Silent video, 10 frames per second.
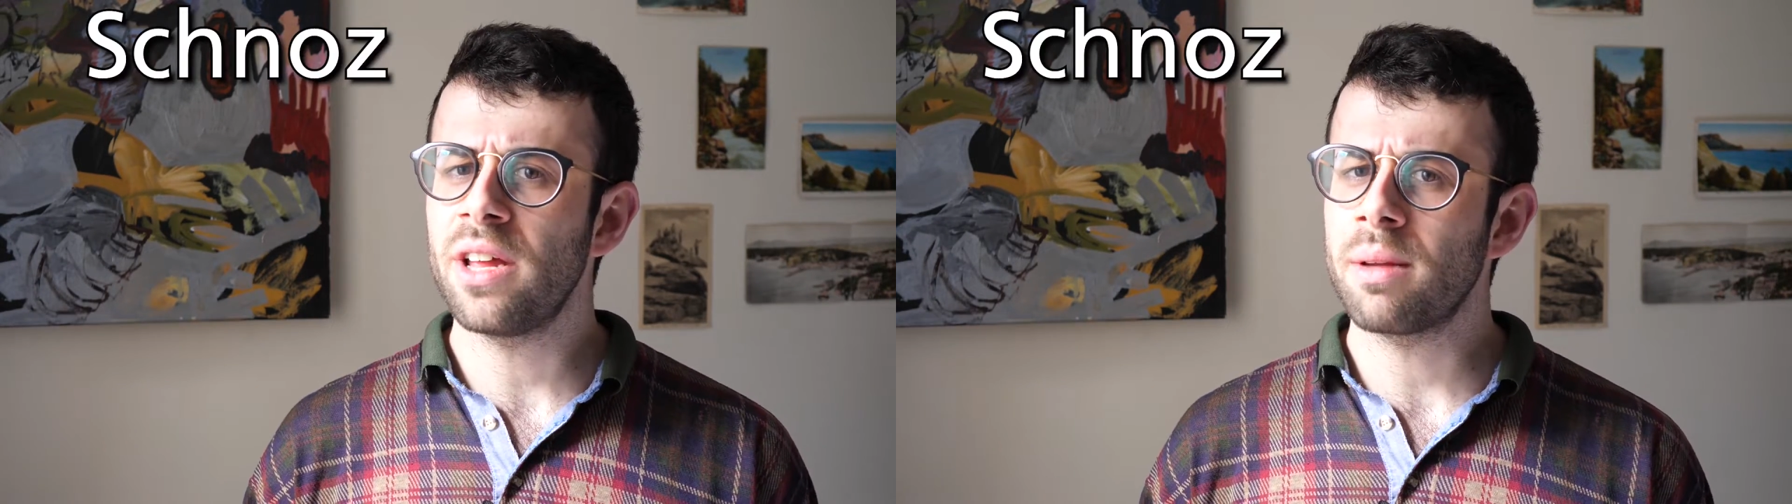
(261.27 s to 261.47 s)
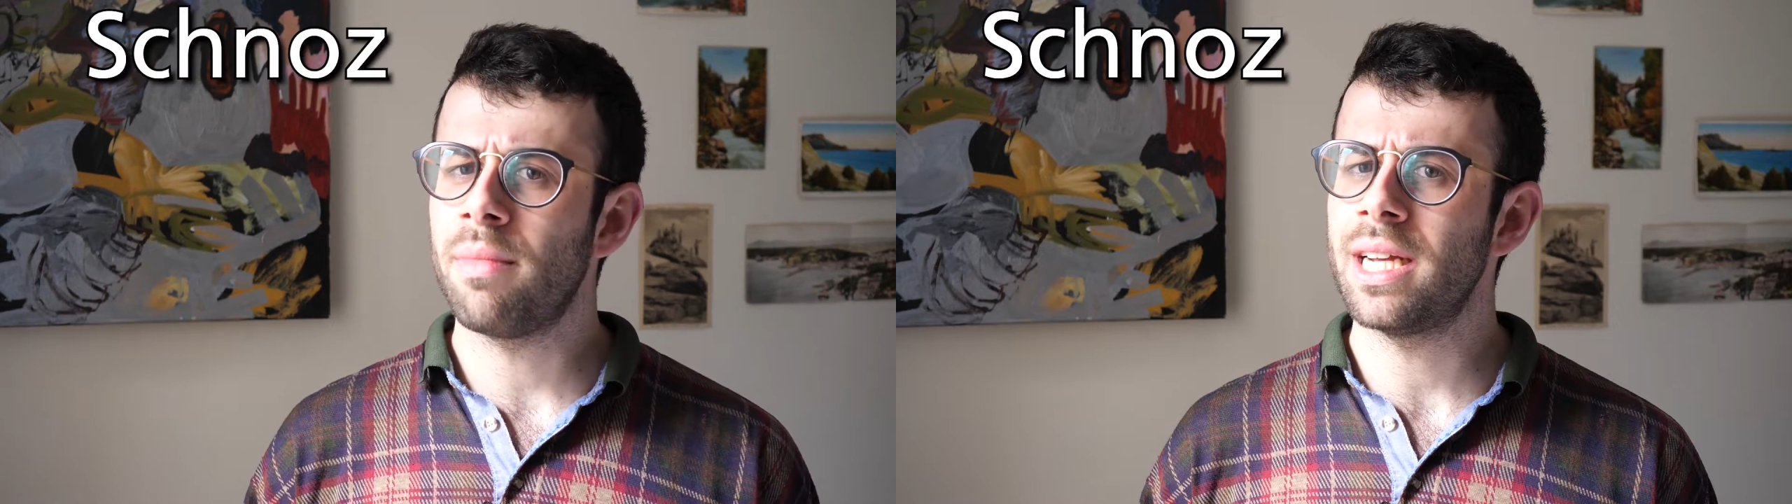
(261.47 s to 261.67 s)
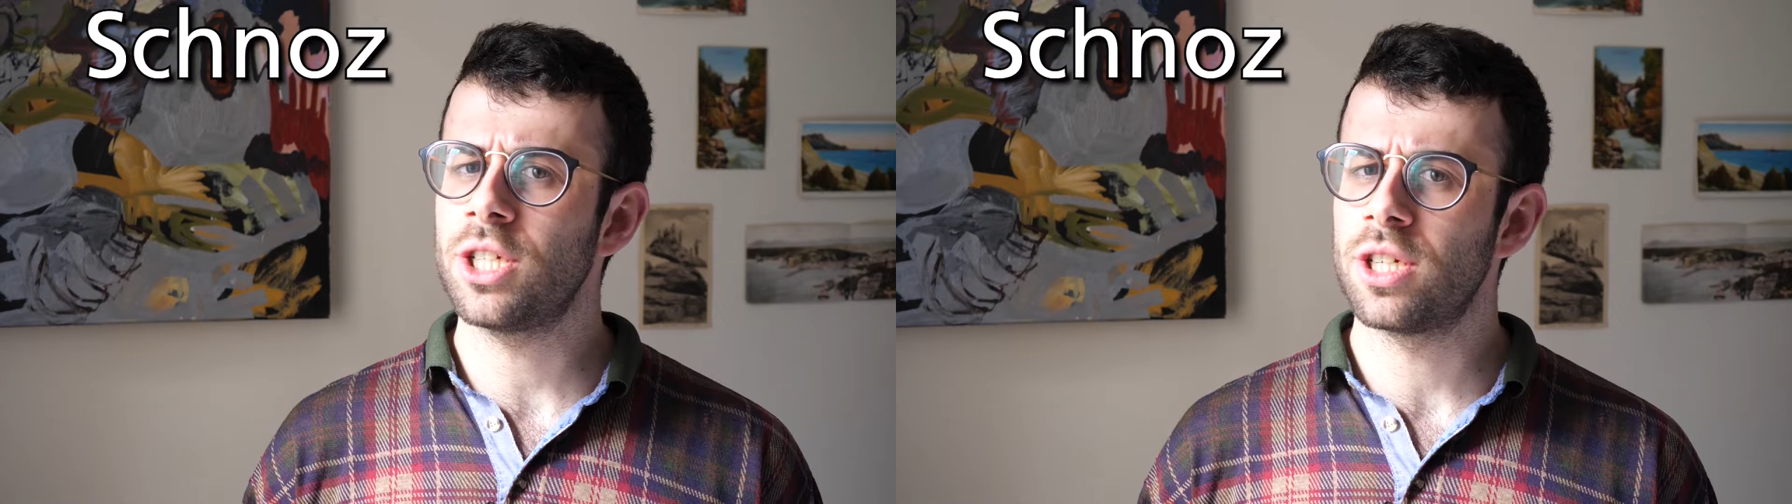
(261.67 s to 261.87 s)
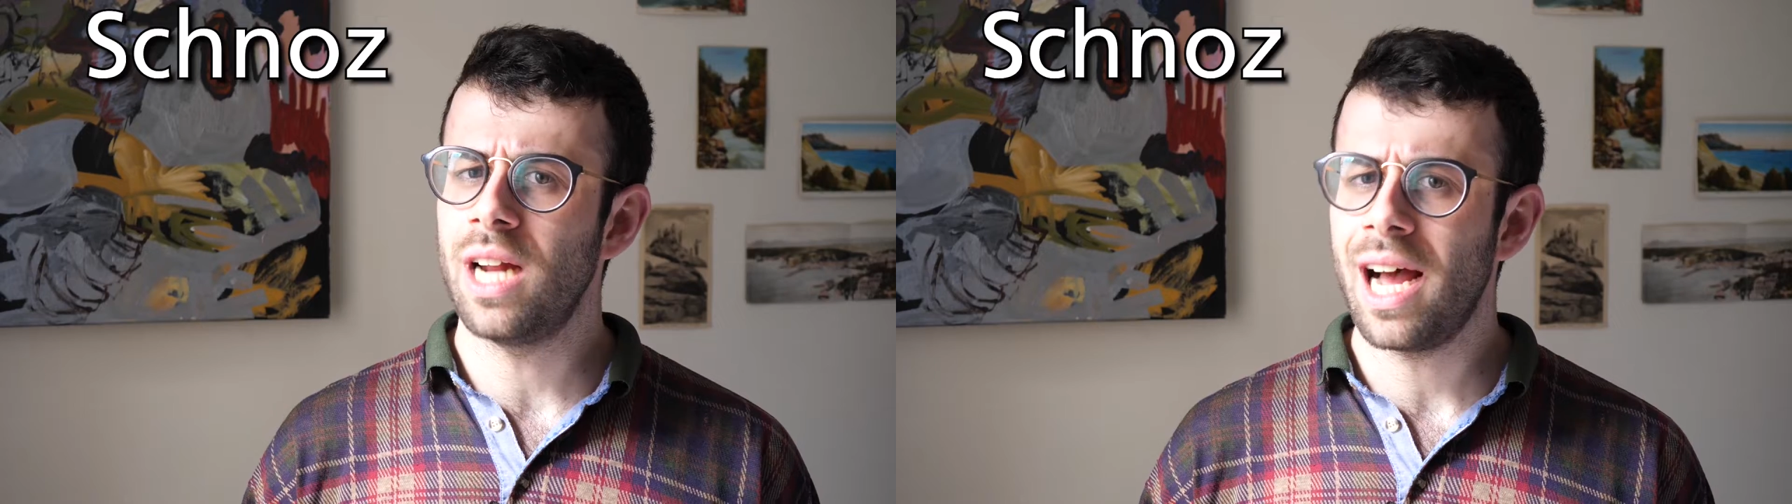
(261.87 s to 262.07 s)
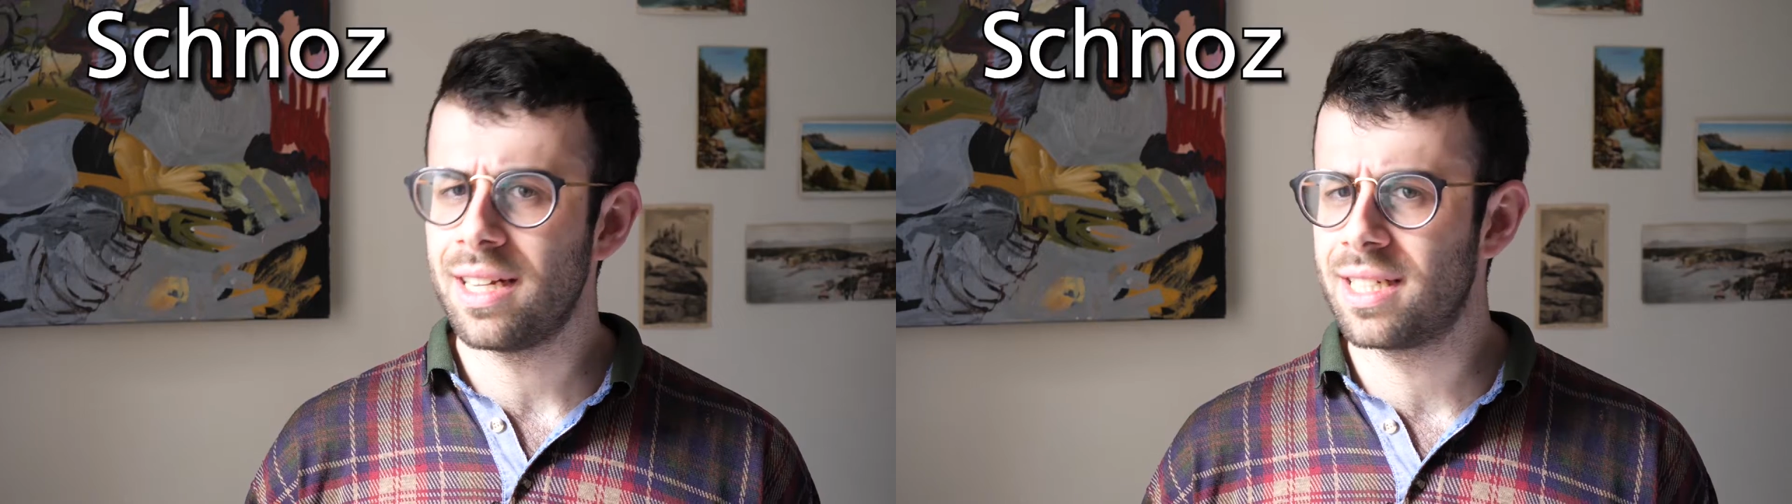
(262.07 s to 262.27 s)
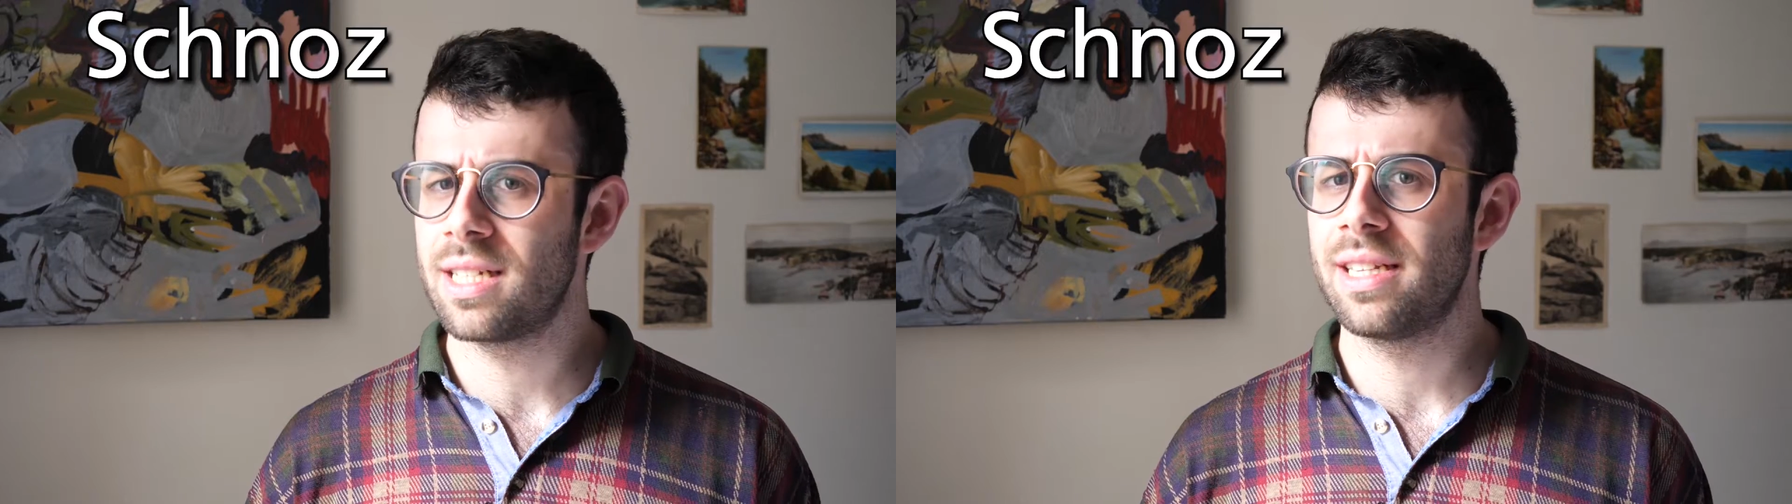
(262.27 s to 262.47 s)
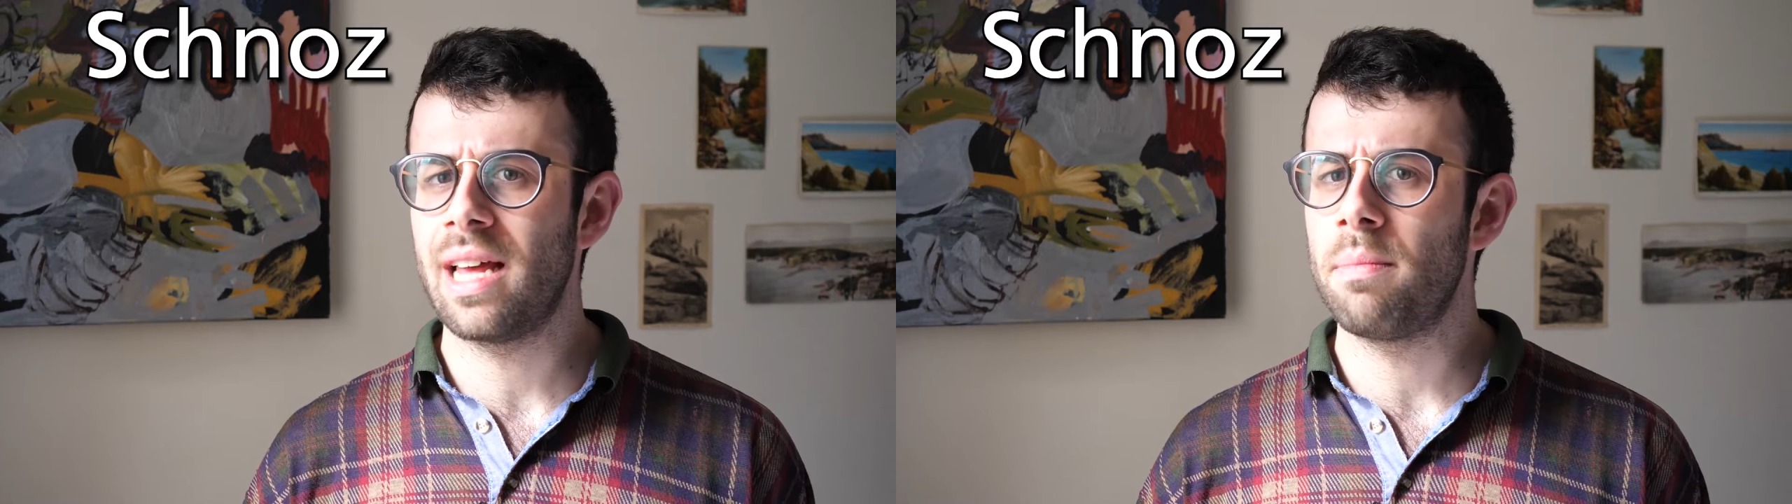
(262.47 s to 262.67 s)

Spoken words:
like my schnoz isn't